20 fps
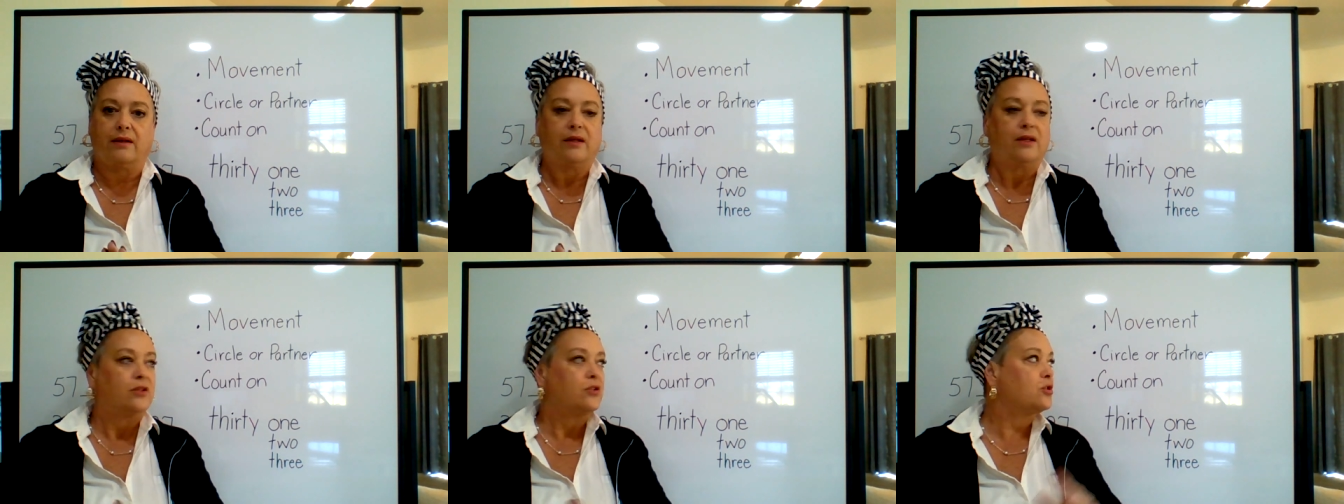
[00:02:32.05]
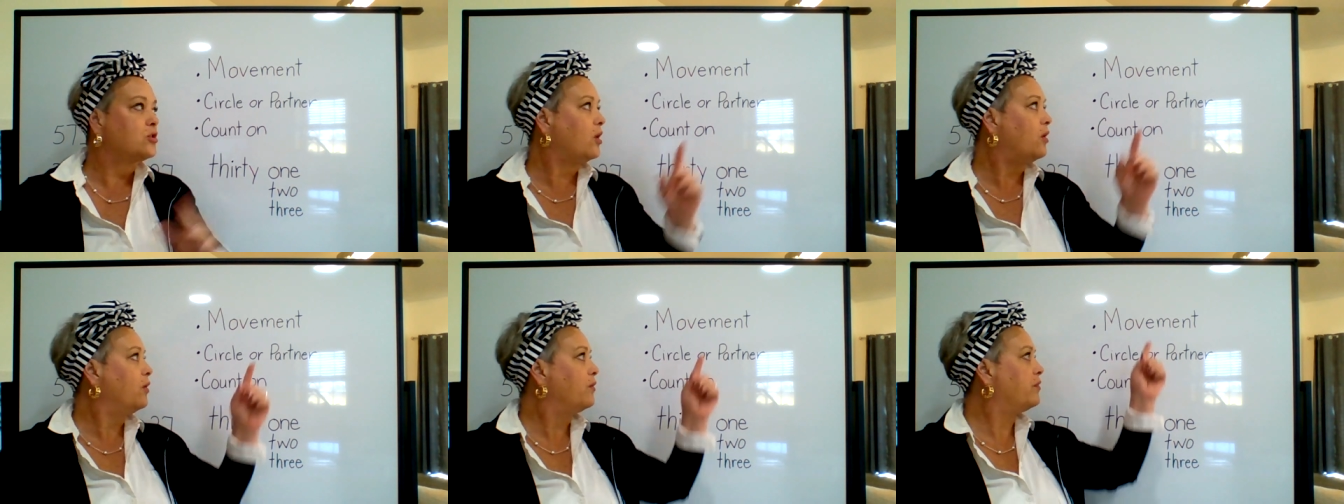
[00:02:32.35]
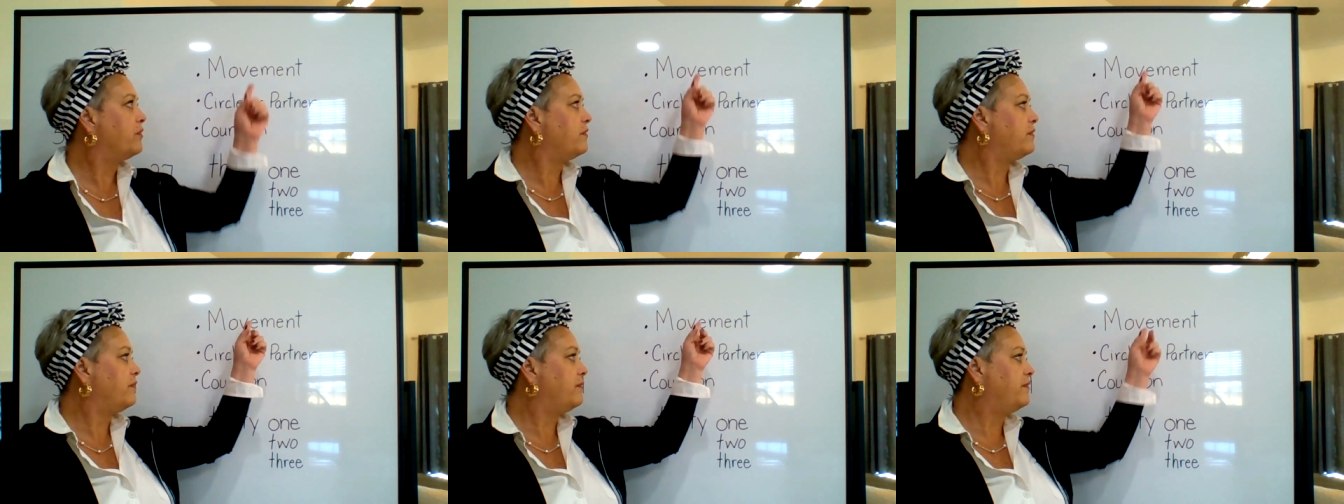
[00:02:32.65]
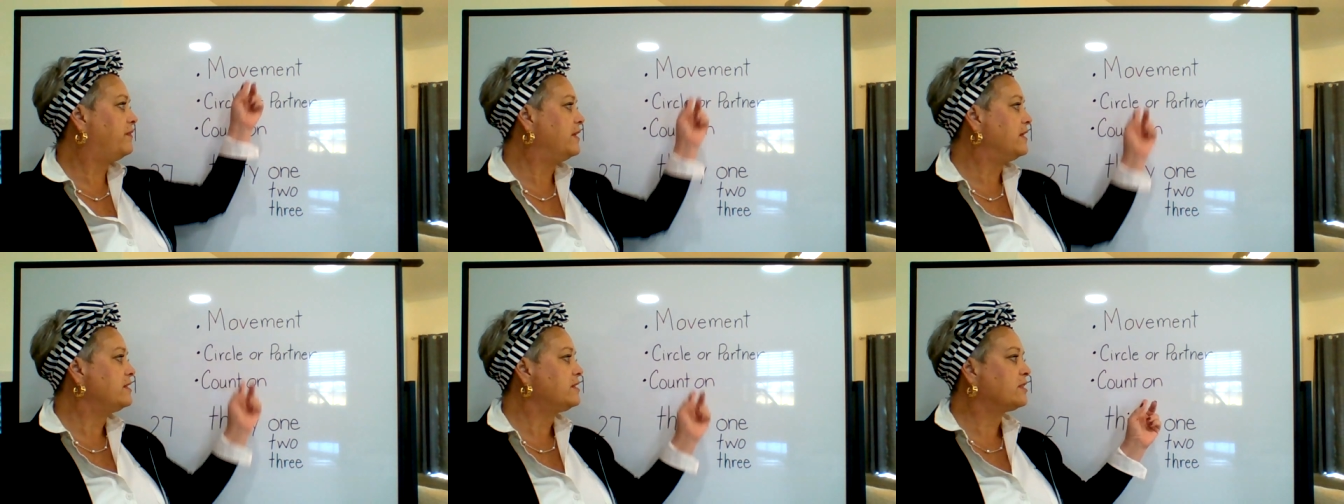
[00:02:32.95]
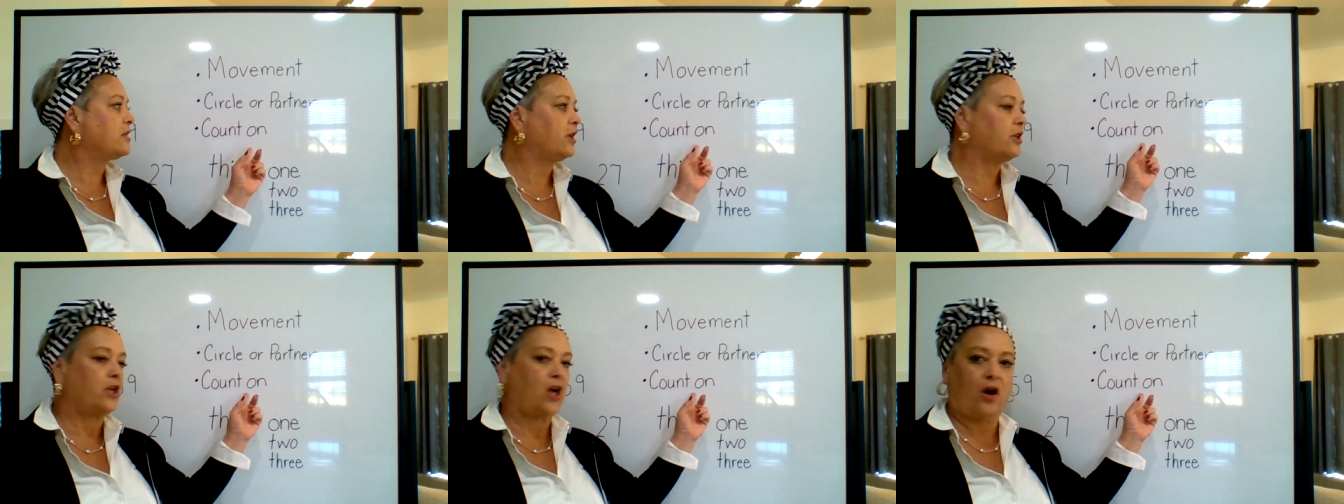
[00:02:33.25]
So this
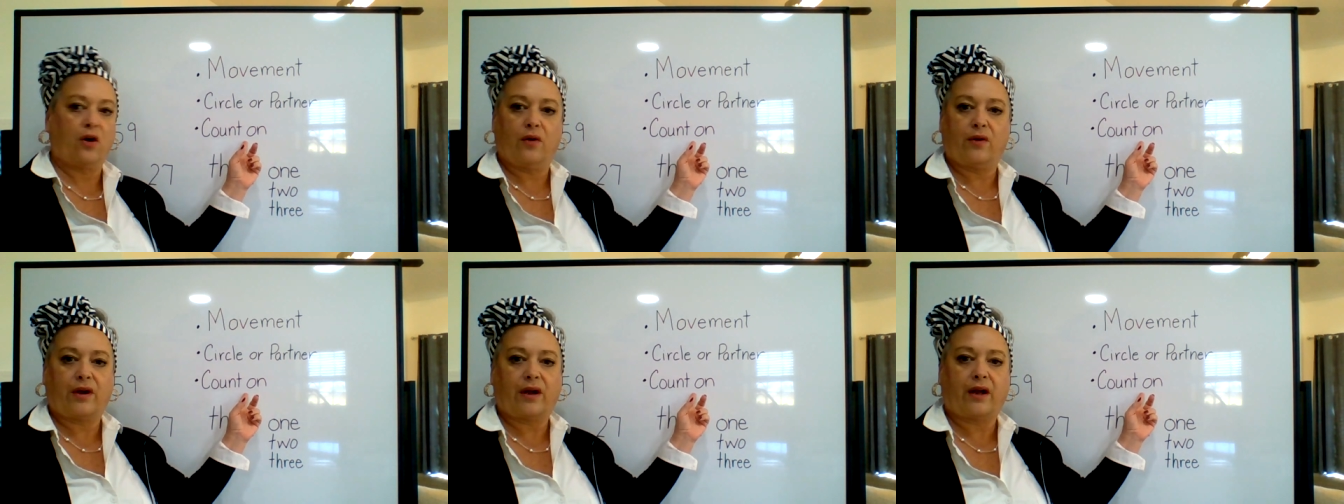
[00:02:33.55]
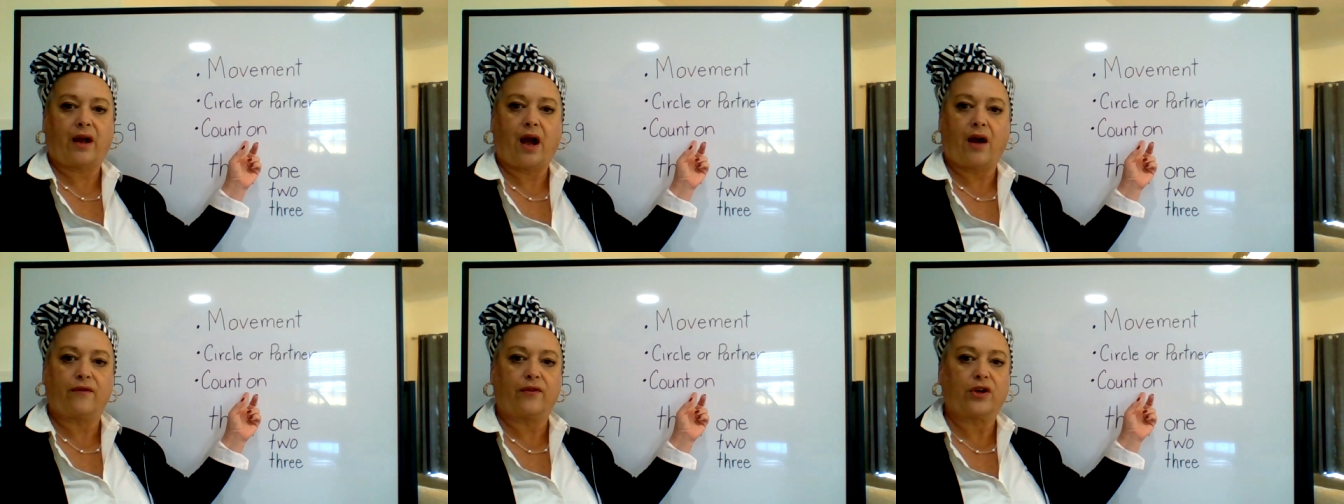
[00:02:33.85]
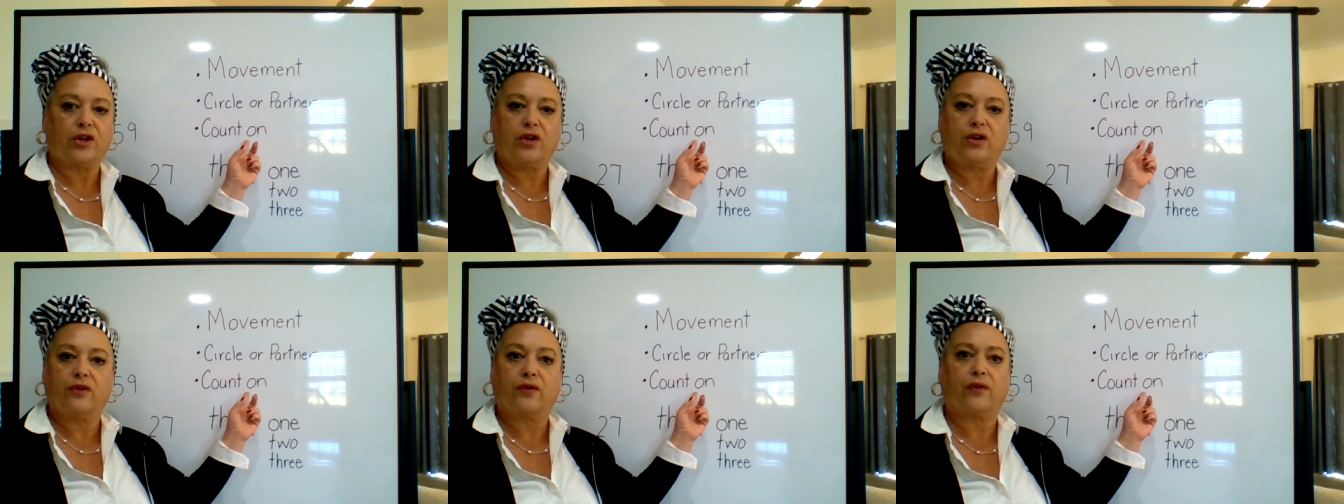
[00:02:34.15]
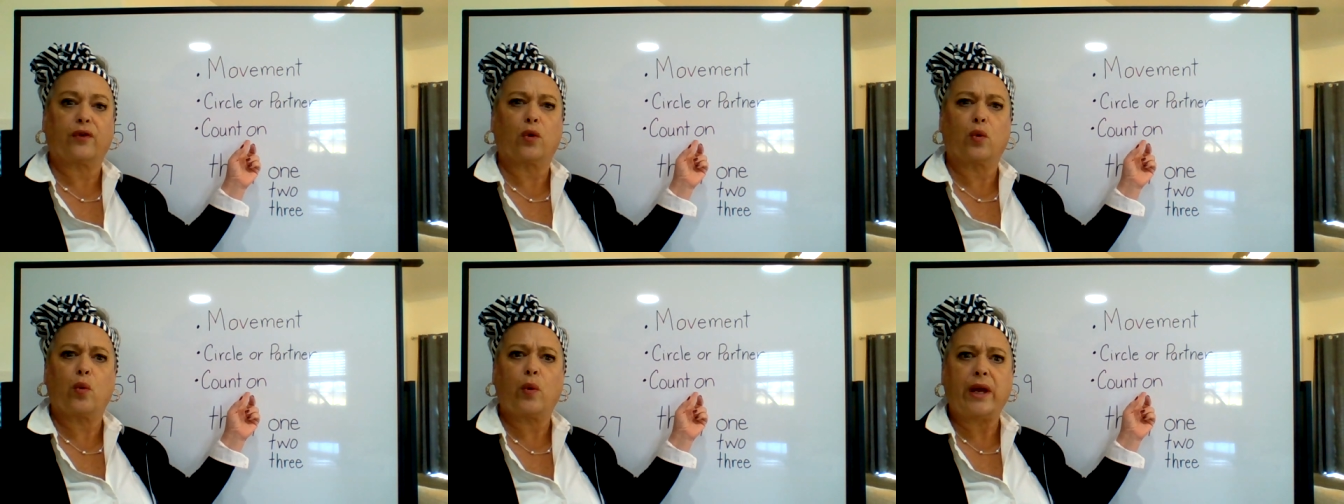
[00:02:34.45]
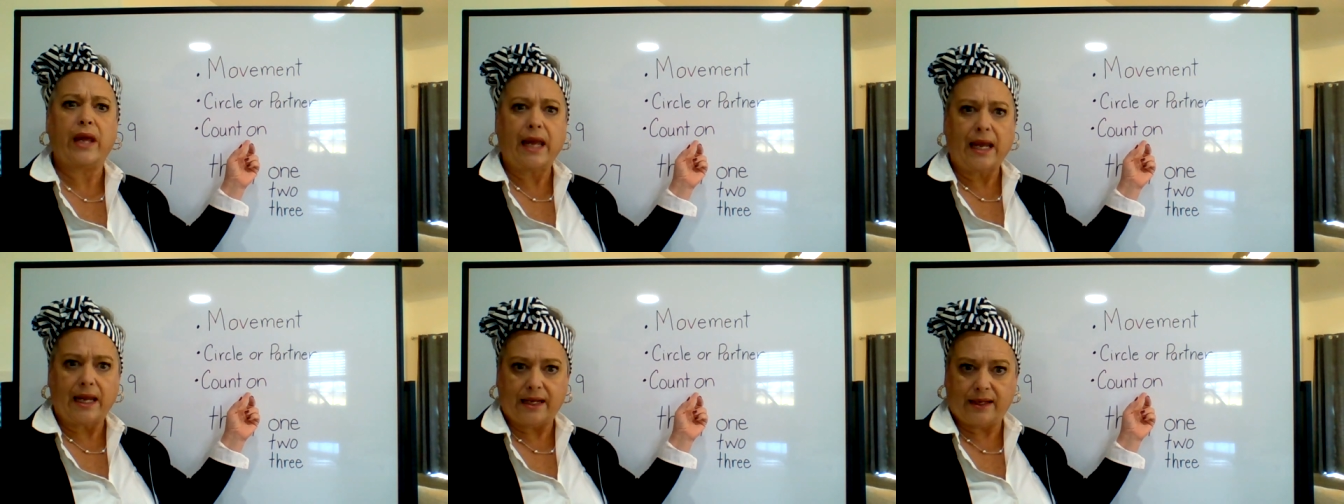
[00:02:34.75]
could cover you for
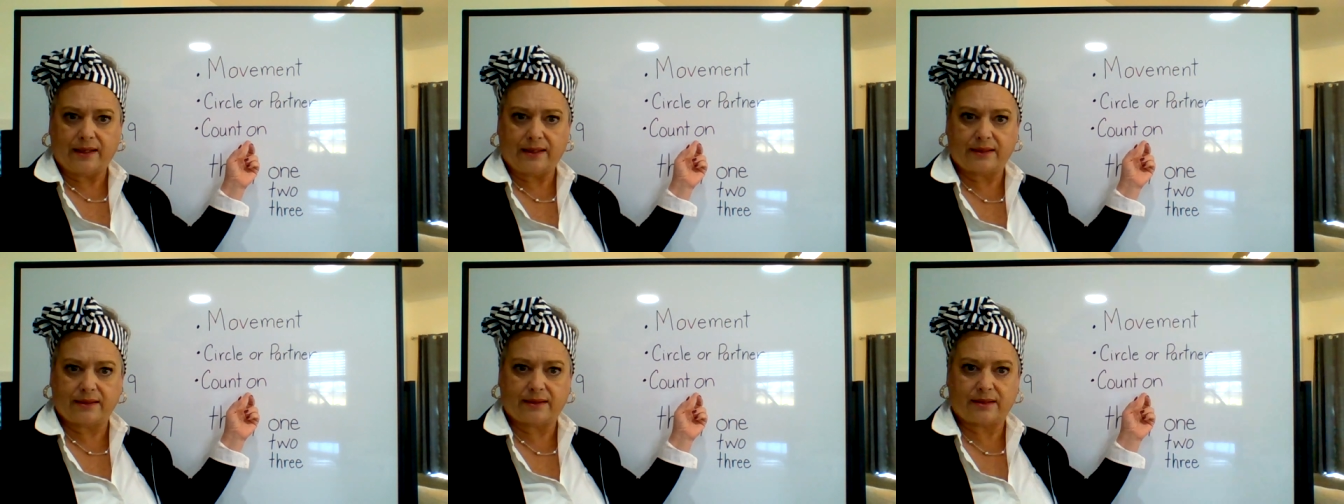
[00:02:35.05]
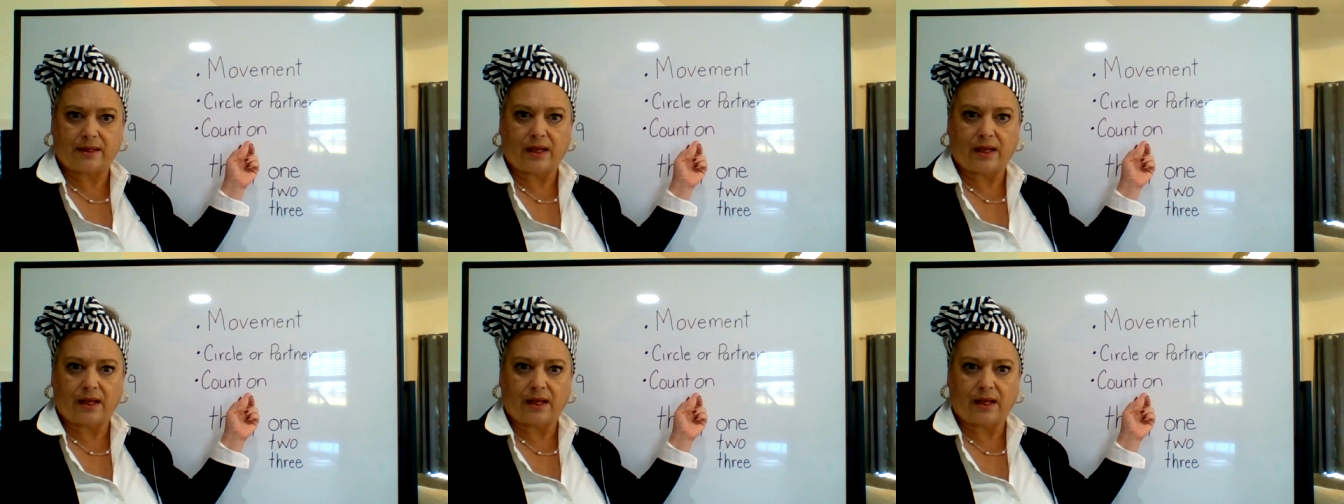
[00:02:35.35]
weeks